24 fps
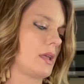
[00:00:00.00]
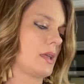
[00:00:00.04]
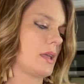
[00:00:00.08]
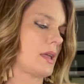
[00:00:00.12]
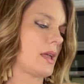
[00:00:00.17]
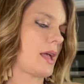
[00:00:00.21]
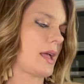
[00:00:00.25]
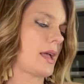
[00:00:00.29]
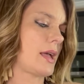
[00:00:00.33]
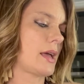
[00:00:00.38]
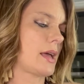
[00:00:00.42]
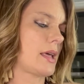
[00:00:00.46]

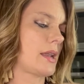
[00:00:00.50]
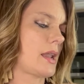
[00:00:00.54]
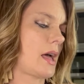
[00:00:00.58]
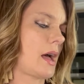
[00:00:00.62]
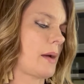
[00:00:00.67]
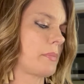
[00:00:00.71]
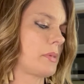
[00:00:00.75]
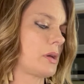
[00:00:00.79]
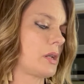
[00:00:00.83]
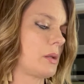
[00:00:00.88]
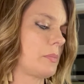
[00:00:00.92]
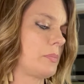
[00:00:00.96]
And
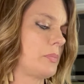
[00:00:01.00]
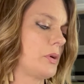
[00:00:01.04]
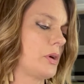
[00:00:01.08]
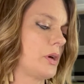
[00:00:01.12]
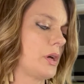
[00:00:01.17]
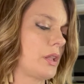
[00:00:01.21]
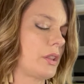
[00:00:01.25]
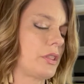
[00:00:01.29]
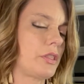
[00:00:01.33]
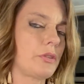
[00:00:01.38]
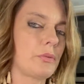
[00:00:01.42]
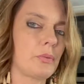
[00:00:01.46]
I'm going to
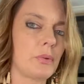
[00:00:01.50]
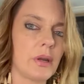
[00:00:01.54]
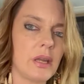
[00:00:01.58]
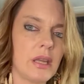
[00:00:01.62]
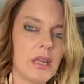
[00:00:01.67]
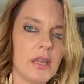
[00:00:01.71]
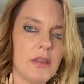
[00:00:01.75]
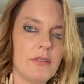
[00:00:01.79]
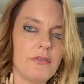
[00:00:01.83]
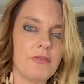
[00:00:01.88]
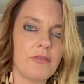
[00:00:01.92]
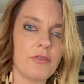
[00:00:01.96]
put
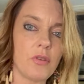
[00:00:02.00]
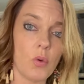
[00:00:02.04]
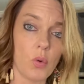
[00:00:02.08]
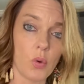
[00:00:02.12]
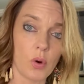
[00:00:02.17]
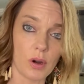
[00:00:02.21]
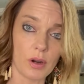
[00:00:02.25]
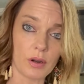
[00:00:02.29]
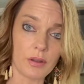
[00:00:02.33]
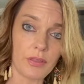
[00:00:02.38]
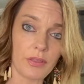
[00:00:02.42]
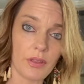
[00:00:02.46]

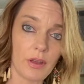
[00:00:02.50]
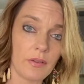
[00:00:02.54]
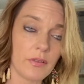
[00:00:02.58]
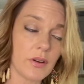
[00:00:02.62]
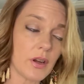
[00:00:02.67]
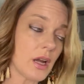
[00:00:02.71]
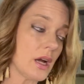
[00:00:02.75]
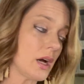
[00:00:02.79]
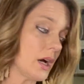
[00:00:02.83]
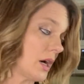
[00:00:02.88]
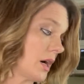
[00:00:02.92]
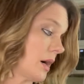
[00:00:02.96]
3/4 of a
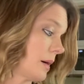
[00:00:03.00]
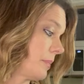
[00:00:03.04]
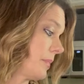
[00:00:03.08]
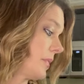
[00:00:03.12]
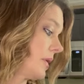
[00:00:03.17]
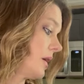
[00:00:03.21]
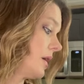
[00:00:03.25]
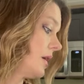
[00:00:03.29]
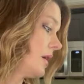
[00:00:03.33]
cup